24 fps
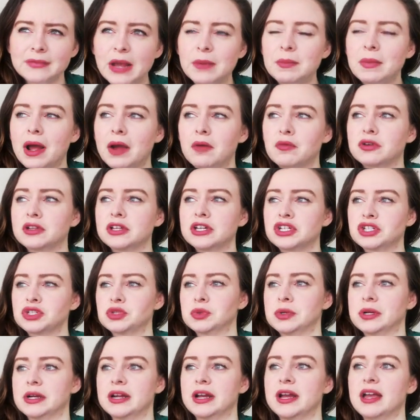I'm not really
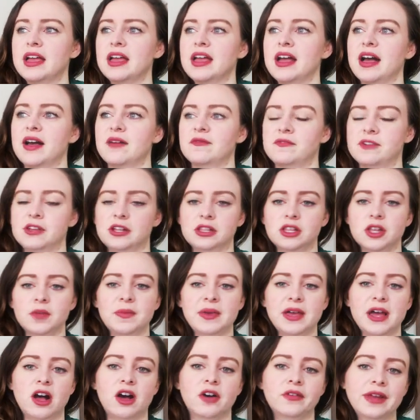sure. I'm feeling a
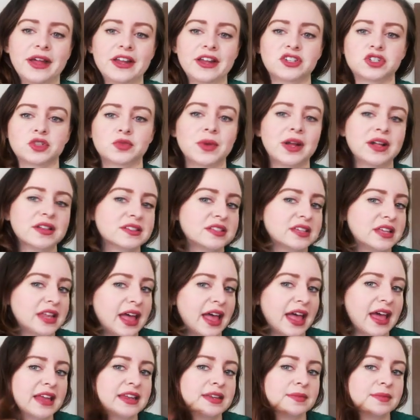little bit all natural today.